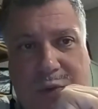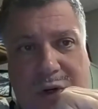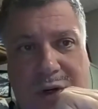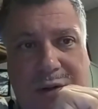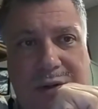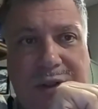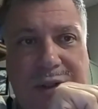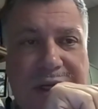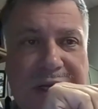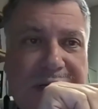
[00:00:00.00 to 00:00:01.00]
were
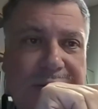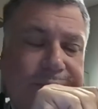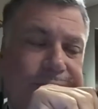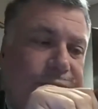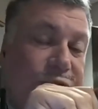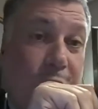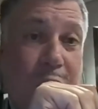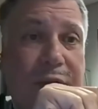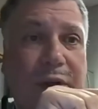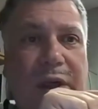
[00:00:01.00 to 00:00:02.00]
um,
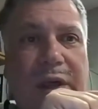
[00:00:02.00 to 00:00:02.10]
sold.